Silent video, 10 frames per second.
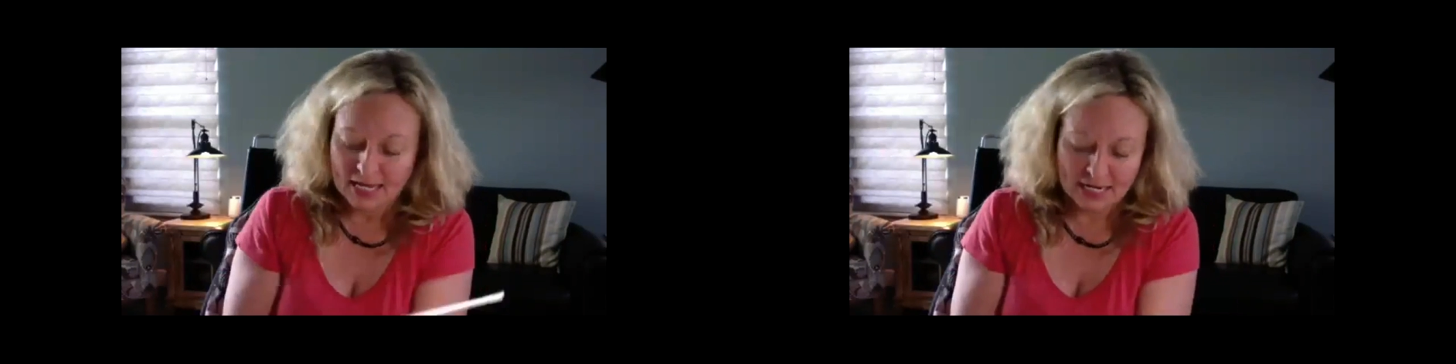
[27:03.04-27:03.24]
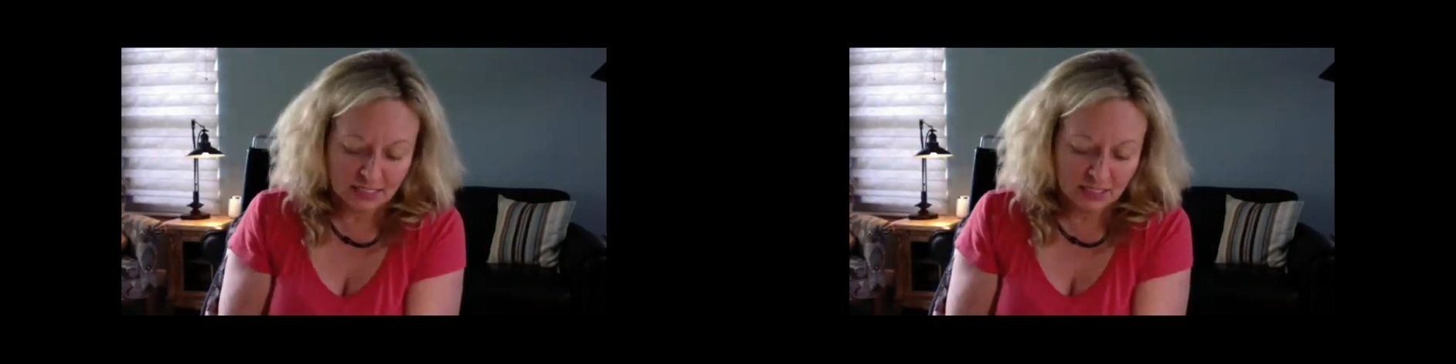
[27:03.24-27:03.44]

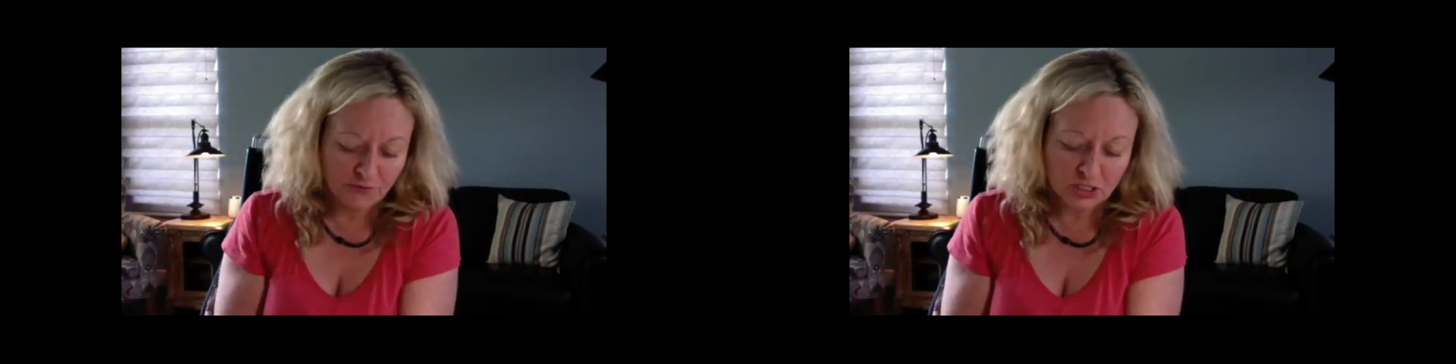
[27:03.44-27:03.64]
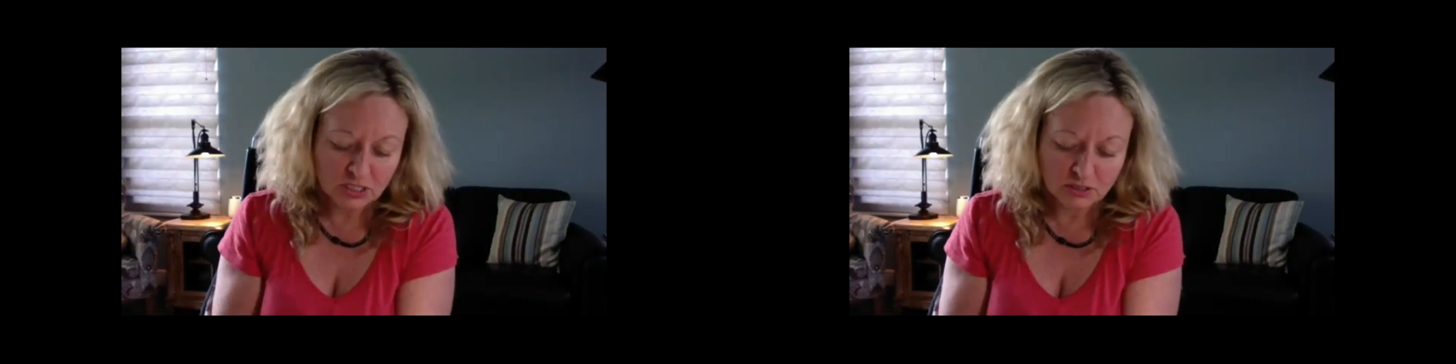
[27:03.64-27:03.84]
And I
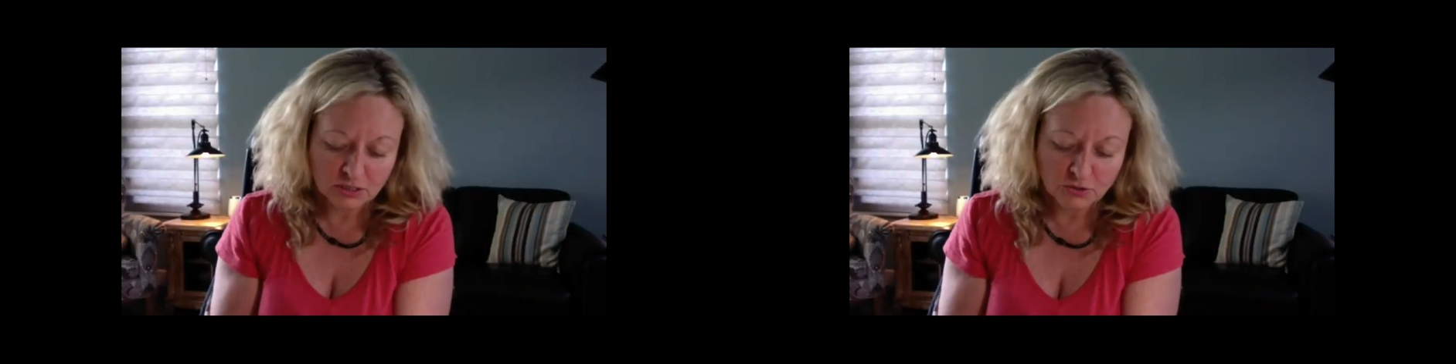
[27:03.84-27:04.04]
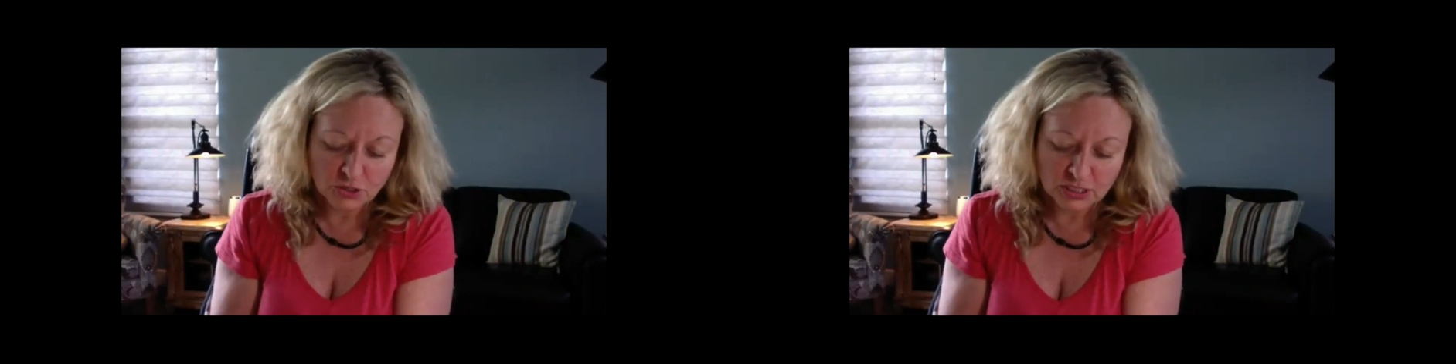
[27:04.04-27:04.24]
love the
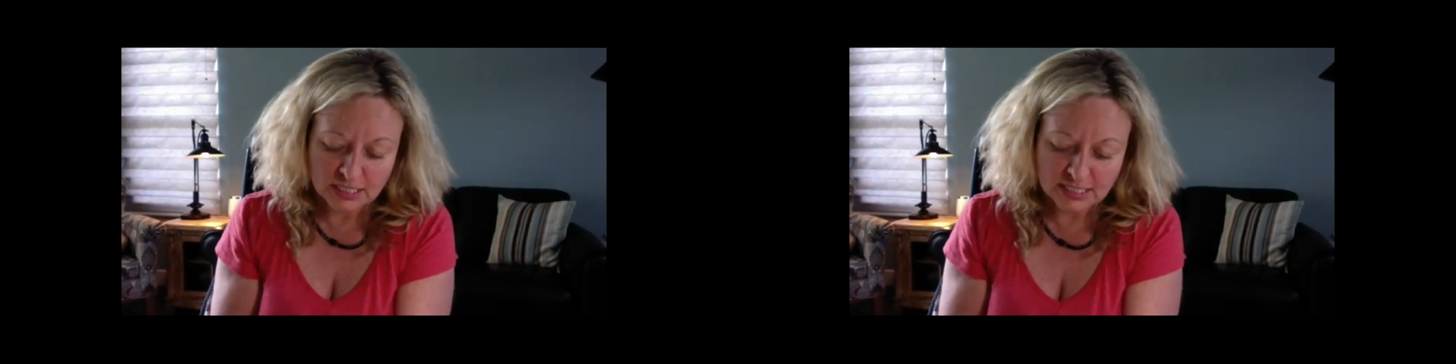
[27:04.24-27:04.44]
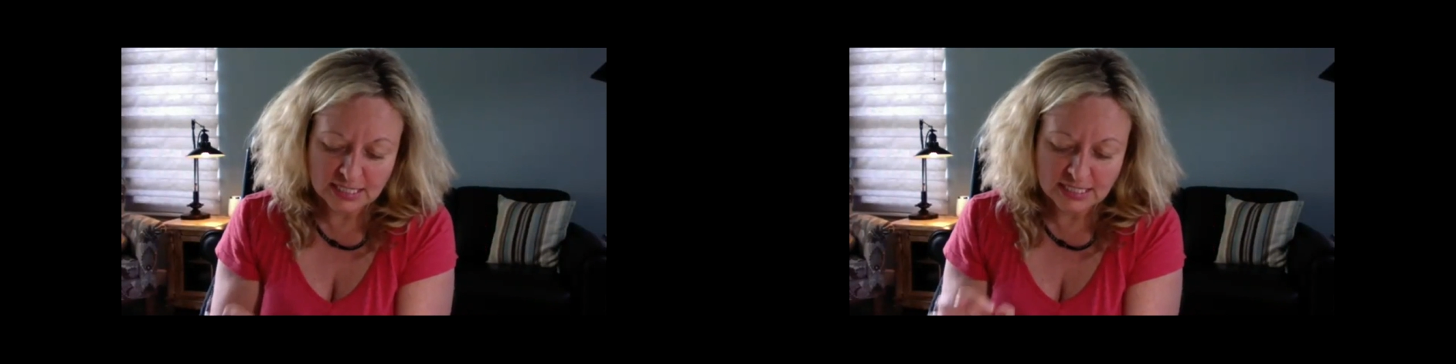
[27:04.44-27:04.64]
conclusion.
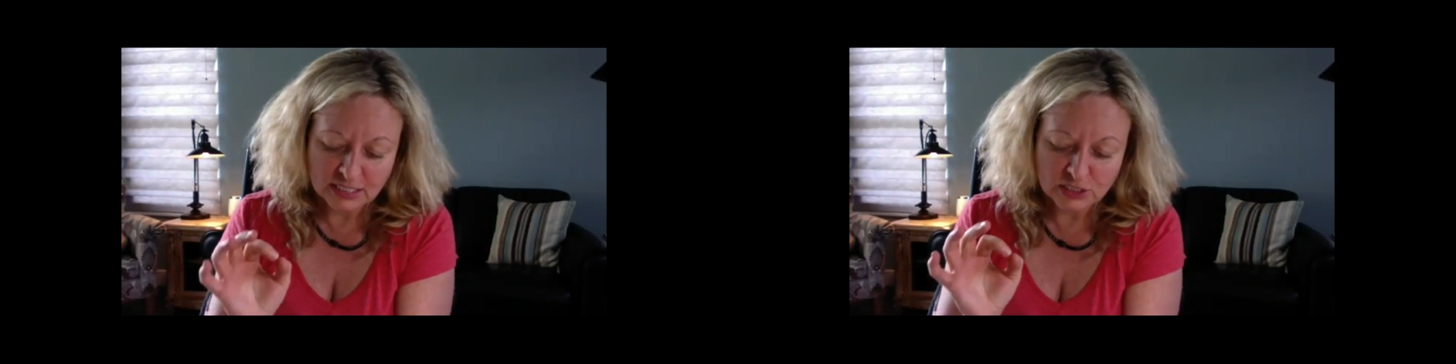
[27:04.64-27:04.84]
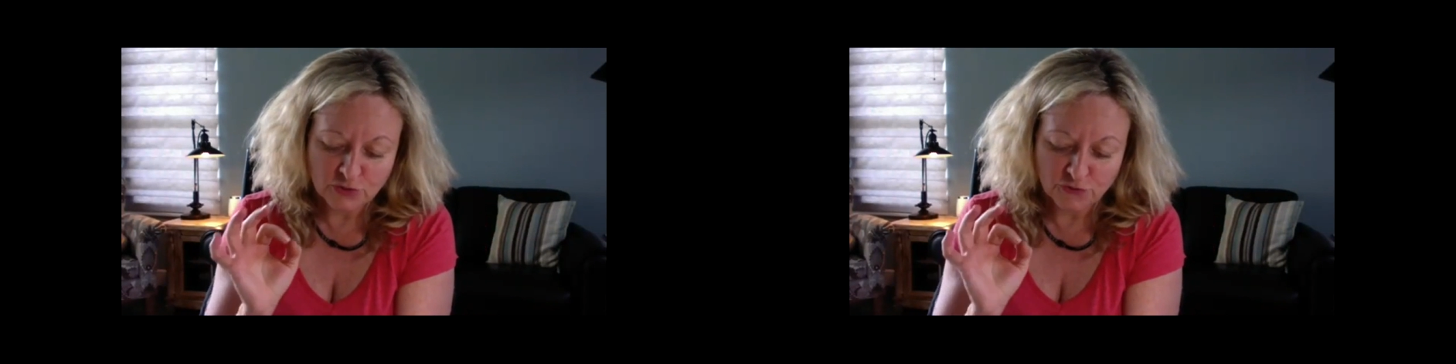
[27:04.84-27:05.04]
It says
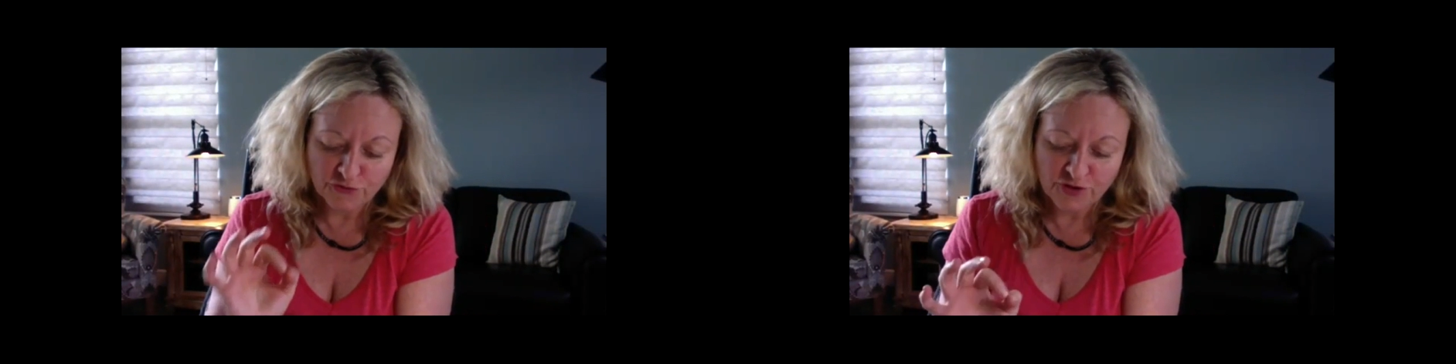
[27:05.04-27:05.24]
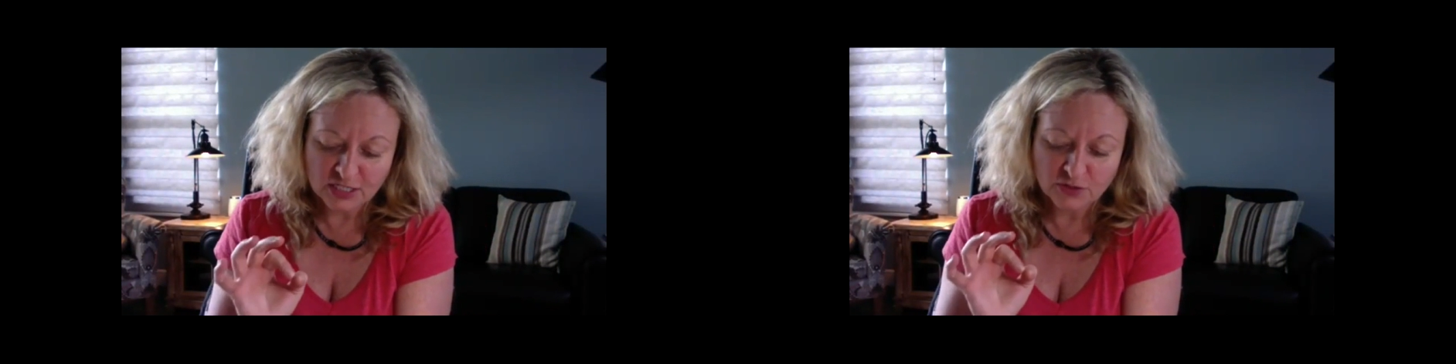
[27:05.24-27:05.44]
it's an
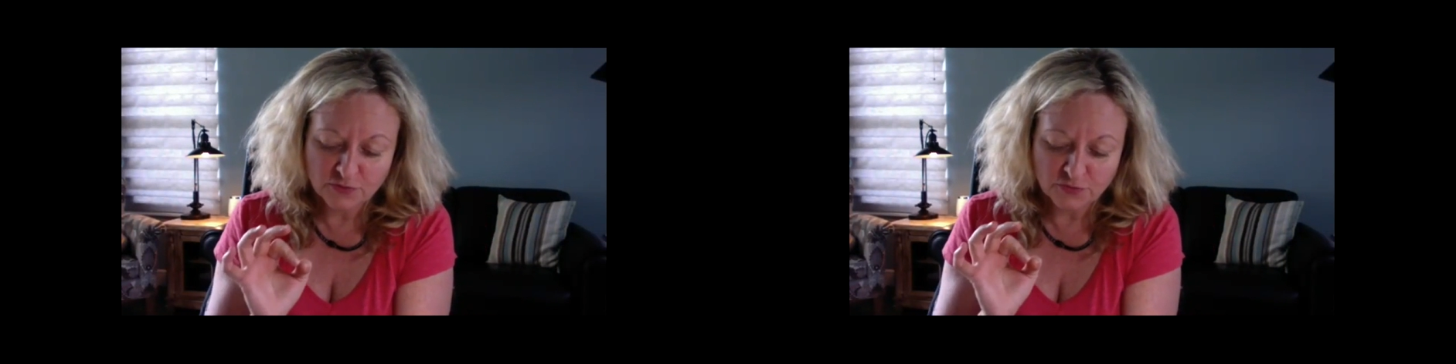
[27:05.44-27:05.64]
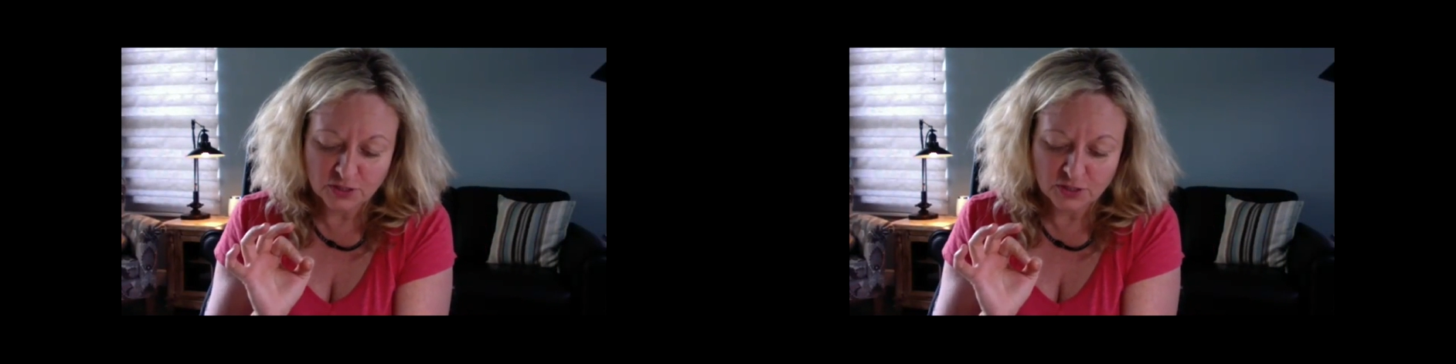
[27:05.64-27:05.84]
effective